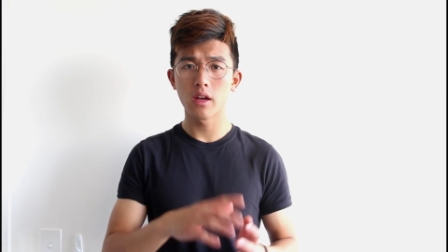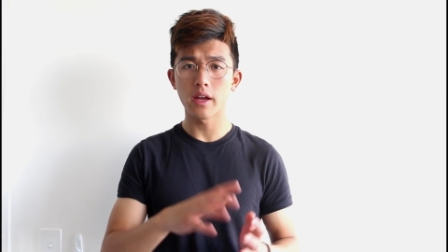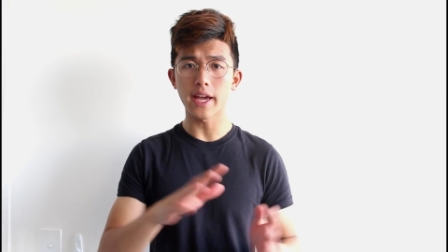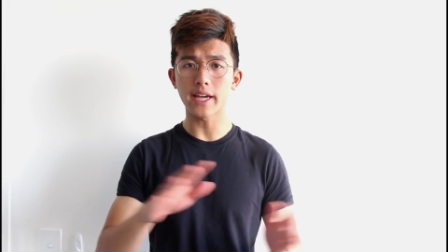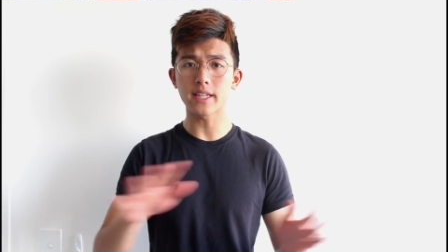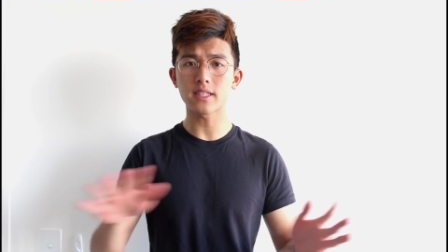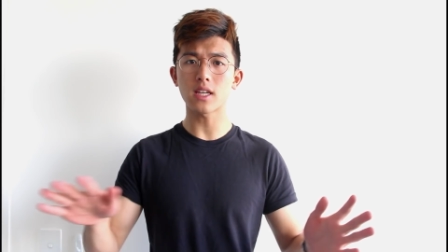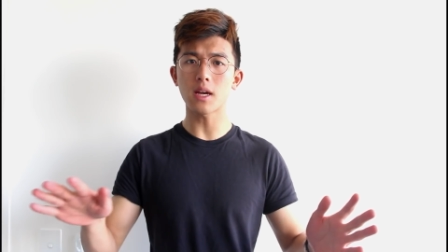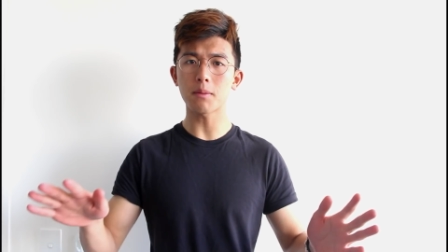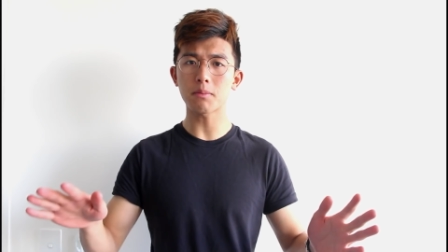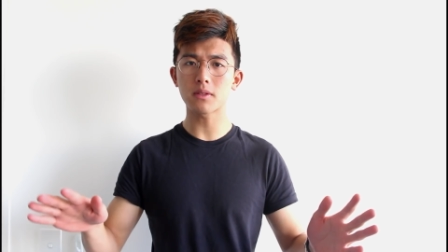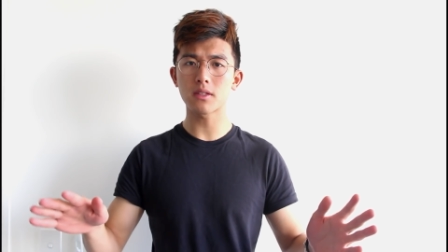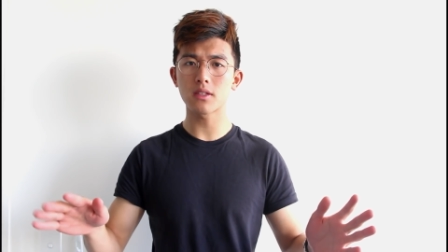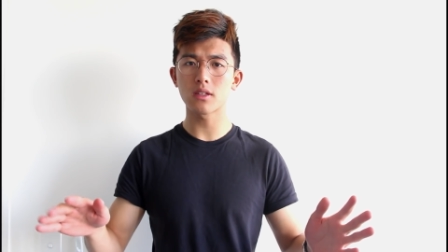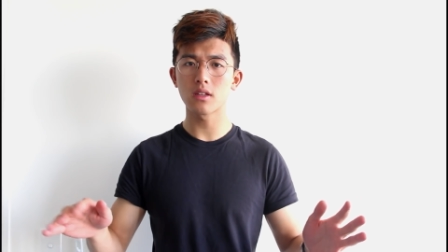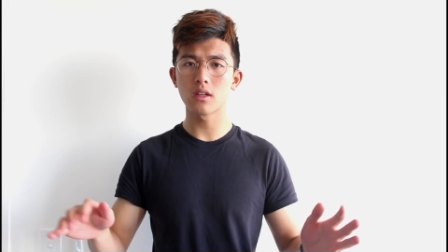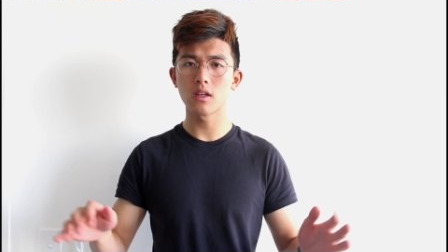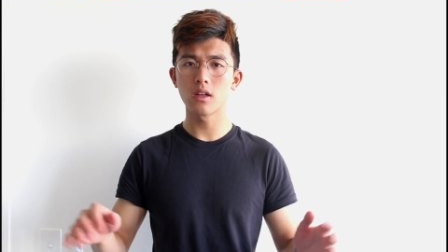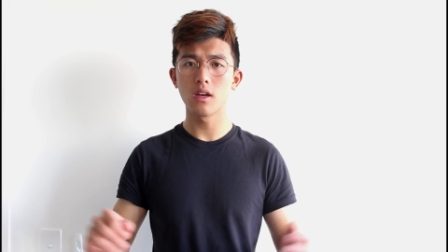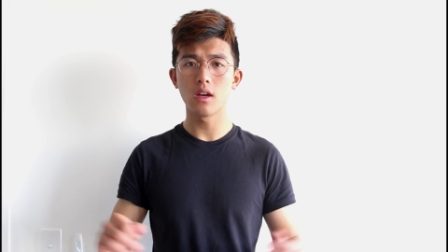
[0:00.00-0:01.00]
Except,
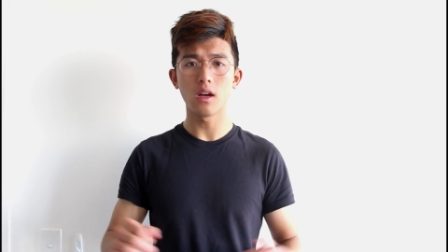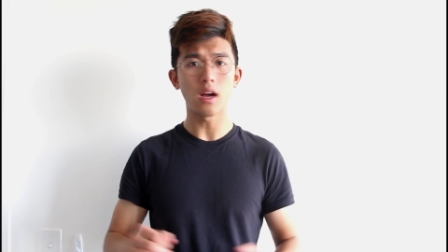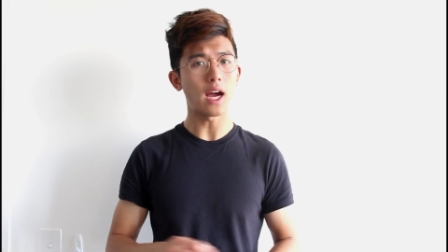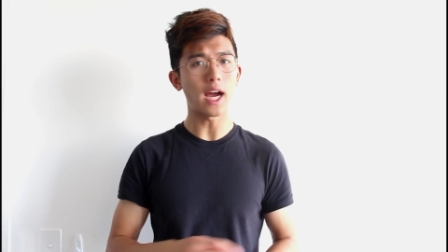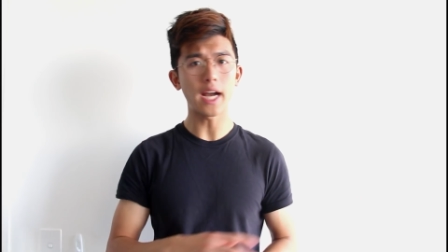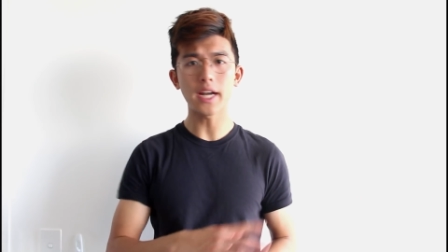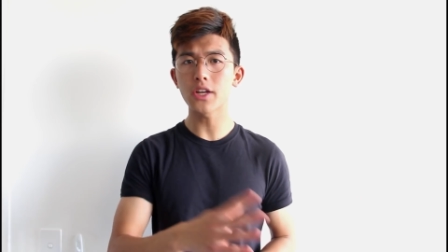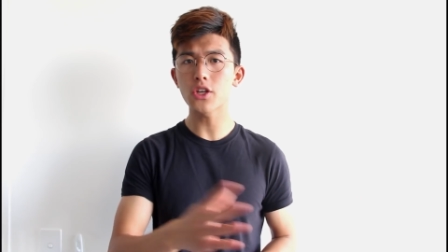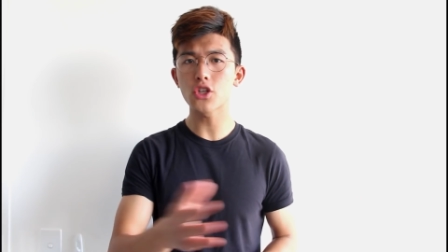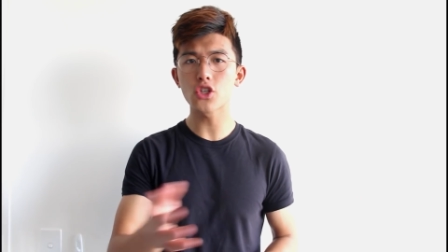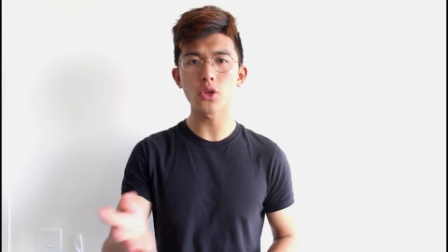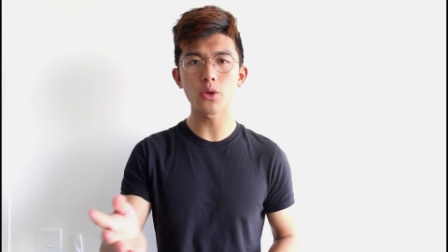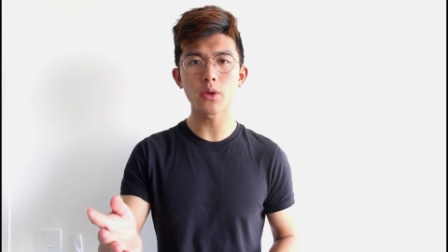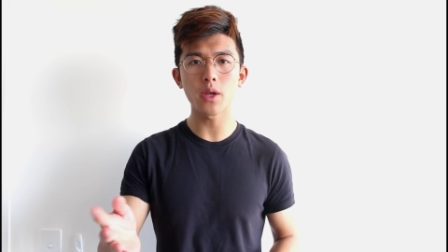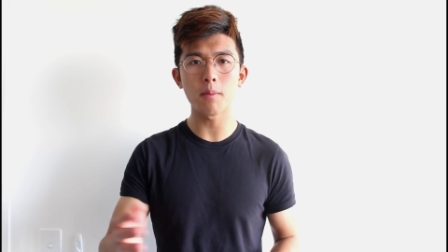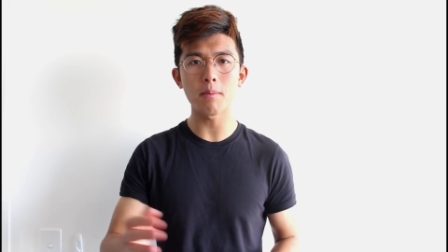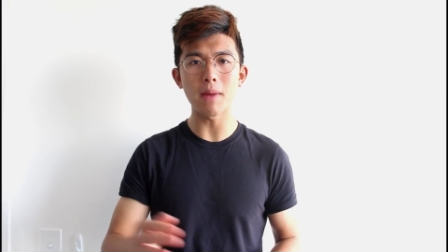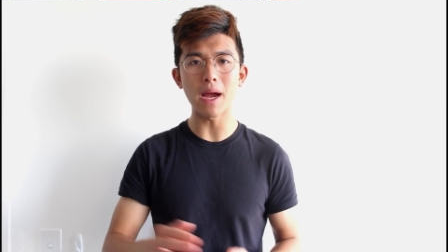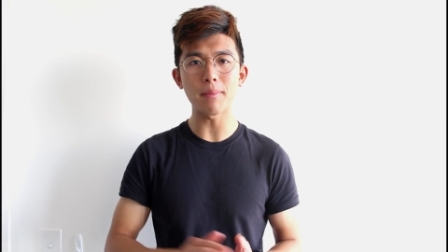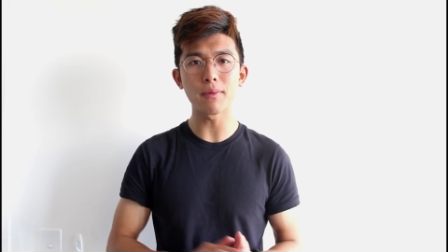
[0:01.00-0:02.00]
I didn't show you
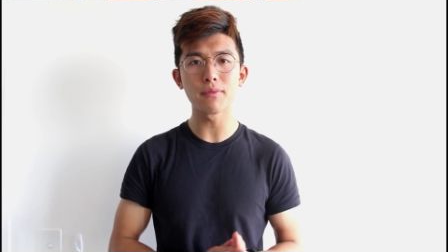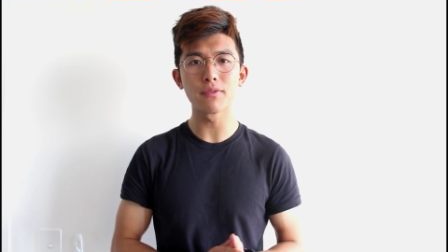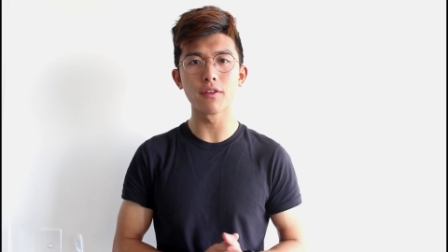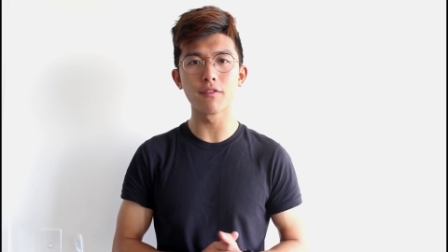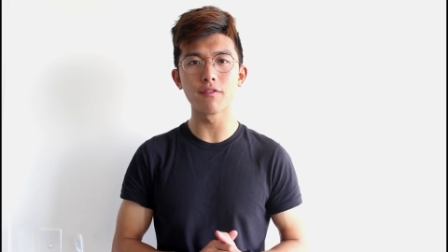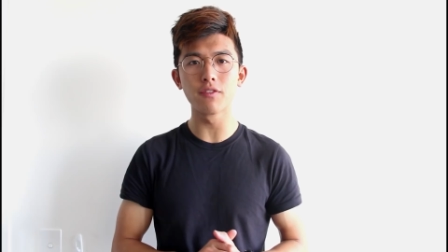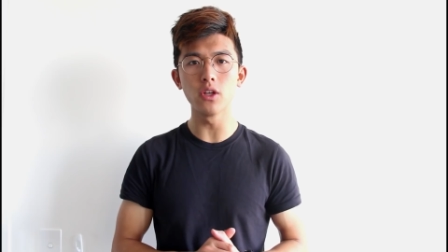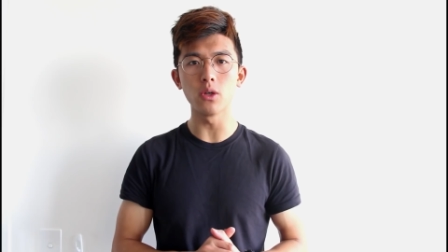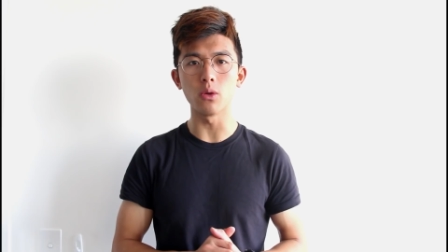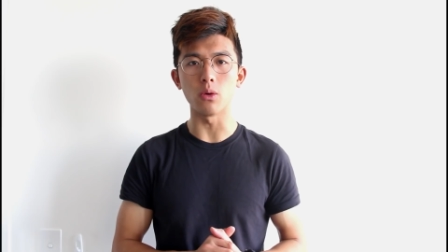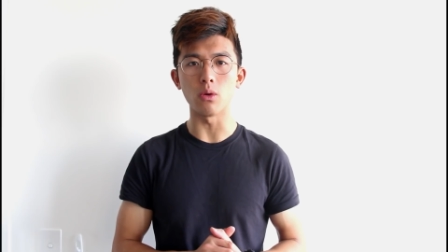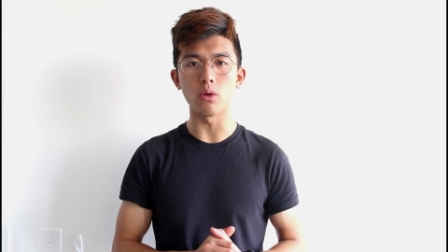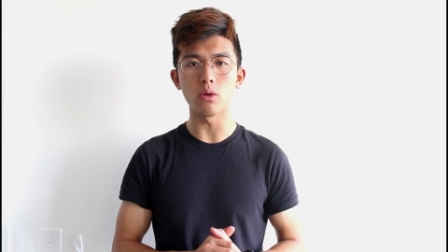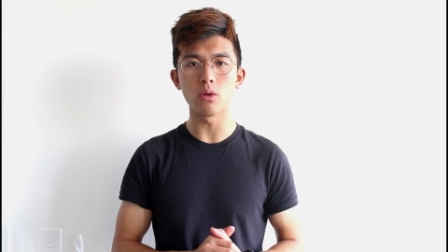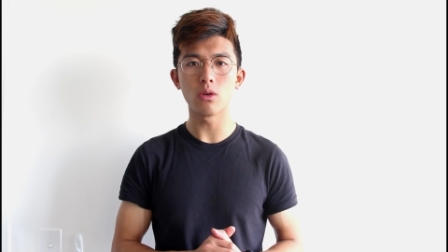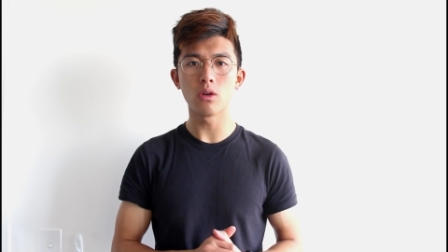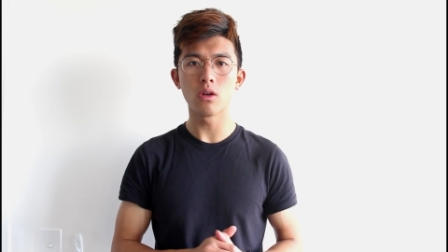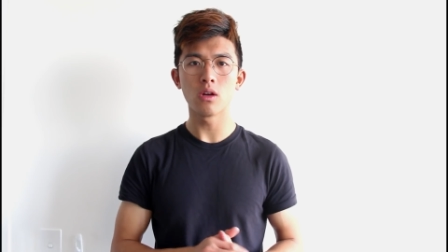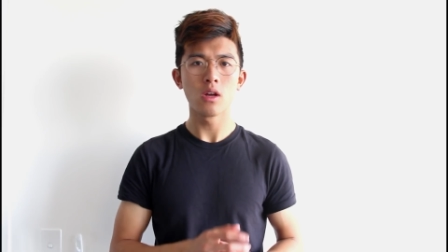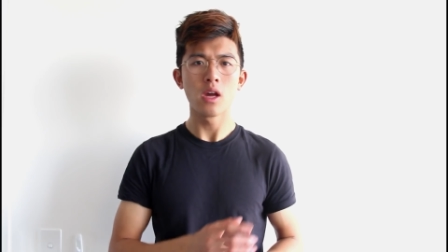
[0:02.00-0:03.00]
a map of the flu.
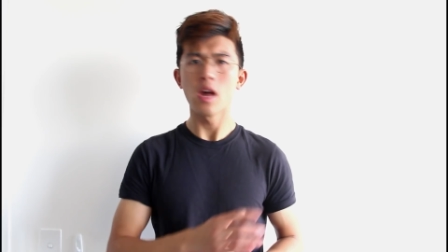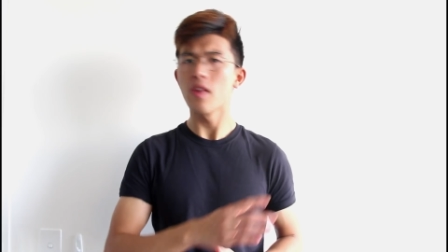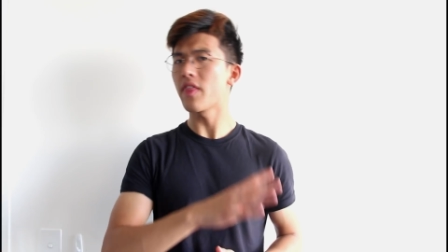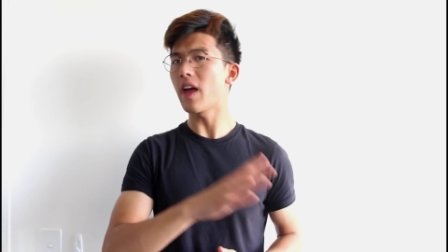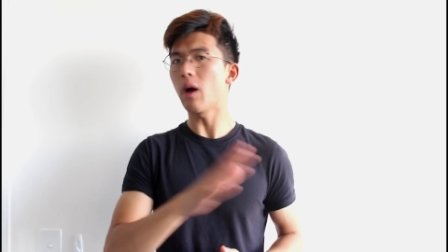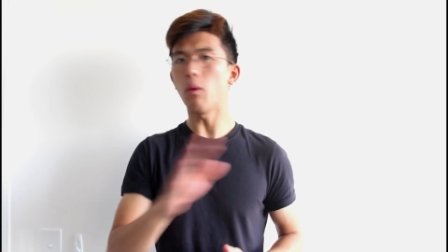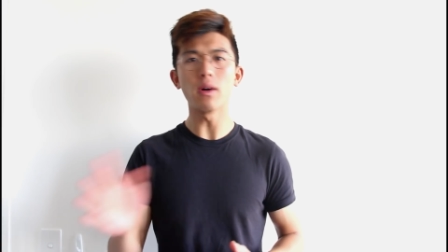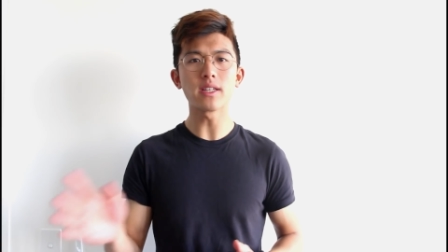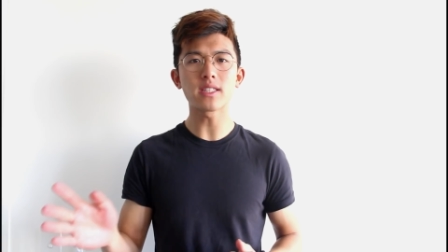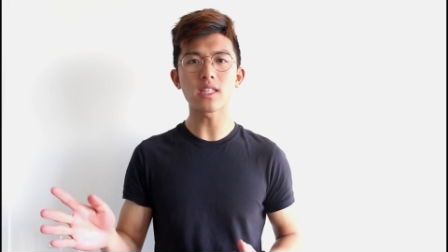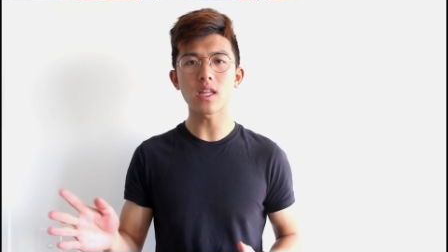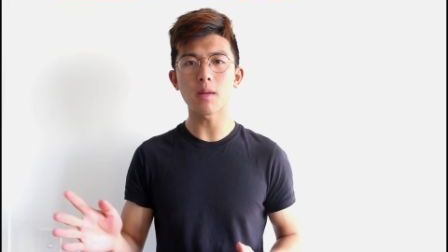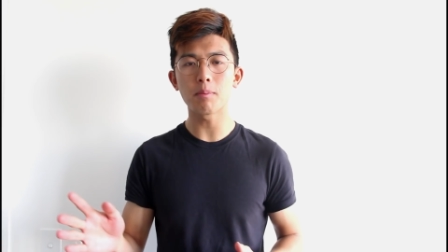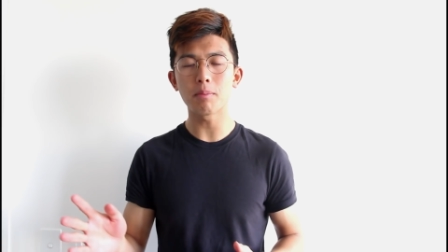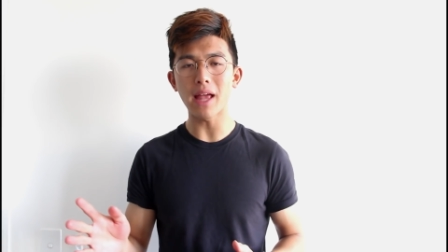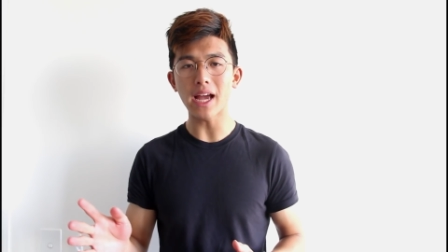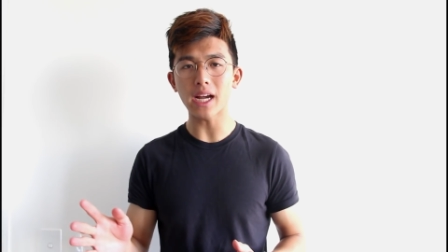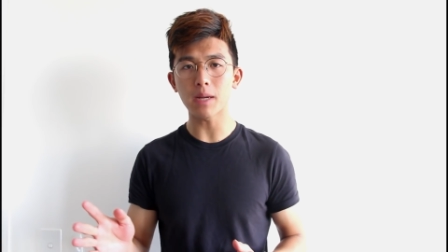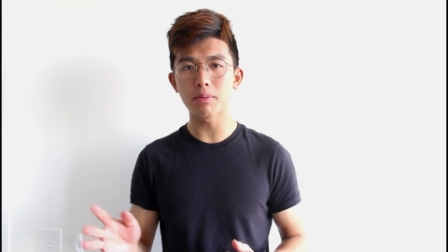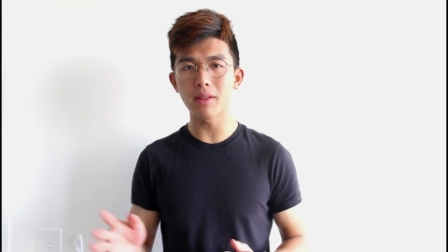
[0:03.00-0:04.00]
That wasn't the
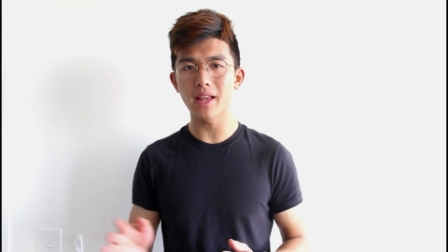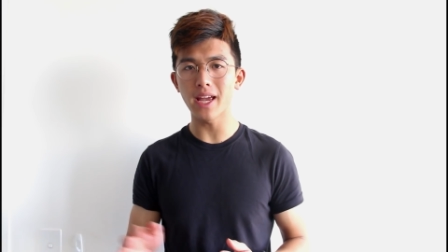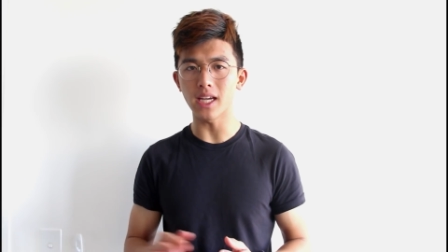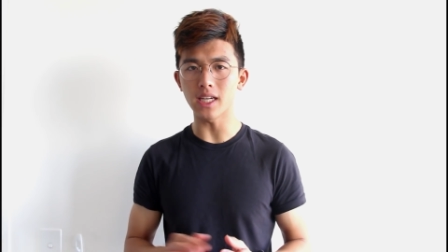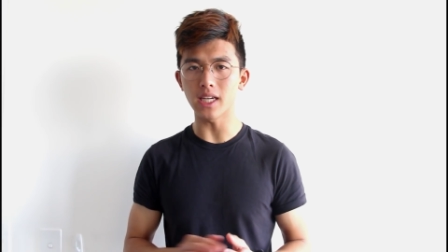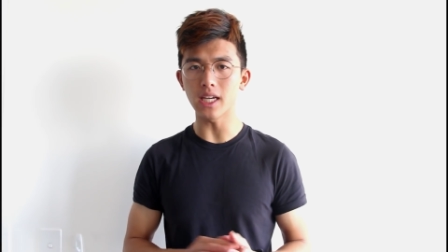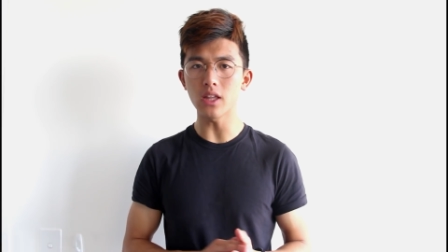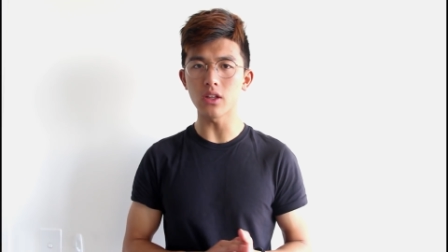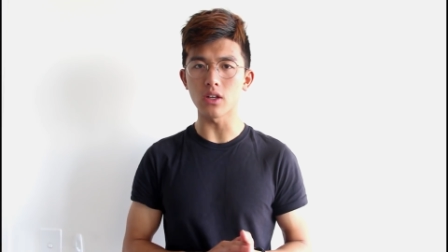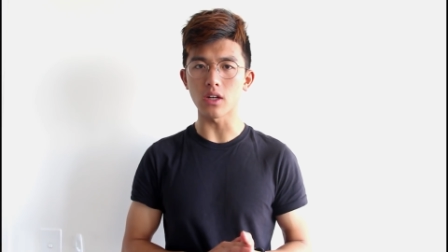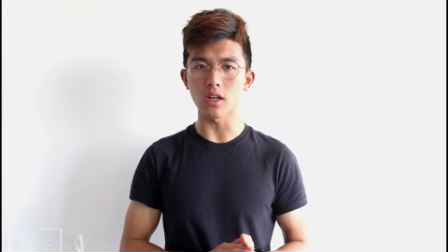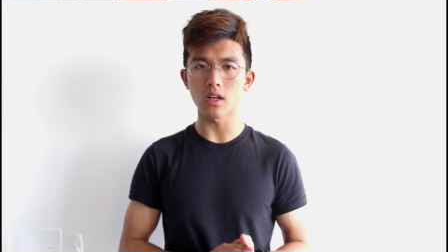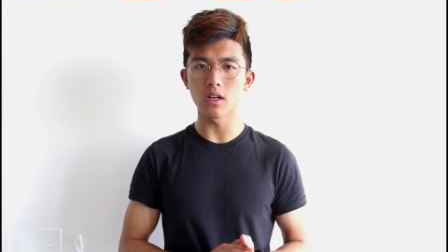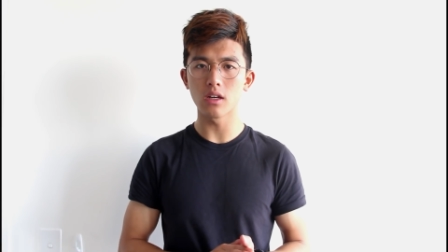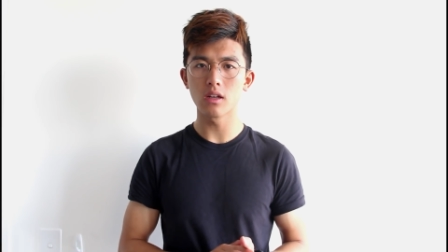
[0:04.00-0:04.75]
Black Plague either.